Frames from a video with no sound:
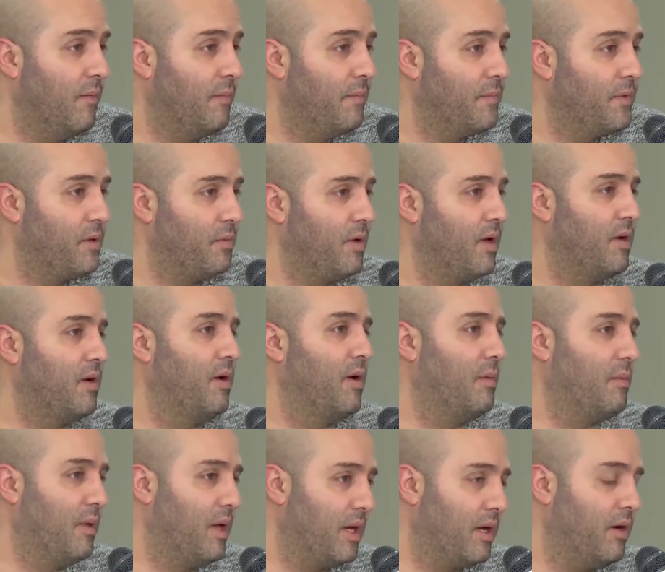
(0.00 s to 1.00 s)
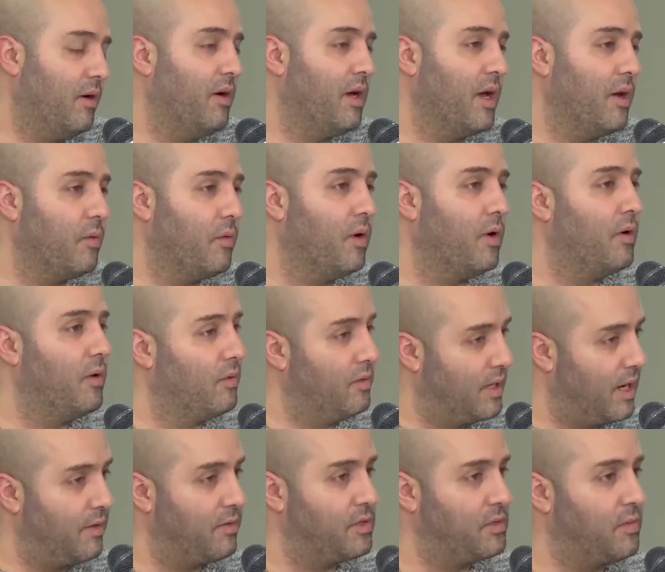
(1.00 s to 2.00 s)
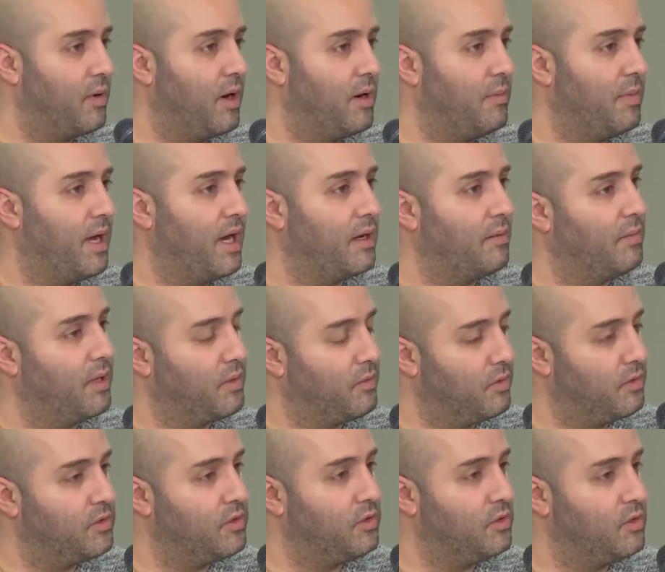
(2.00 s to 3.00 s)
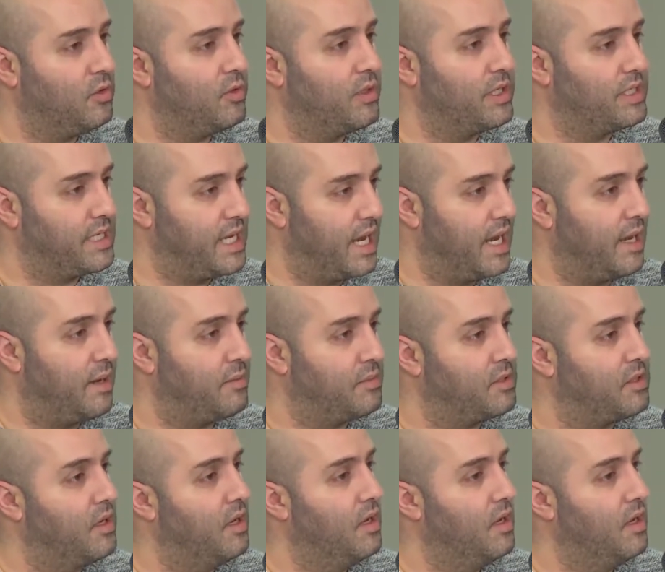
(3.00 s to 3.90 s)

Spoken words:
Mm-hmm. So I'm like, okay, well, and I responded back. I'm like, well, do you do exams?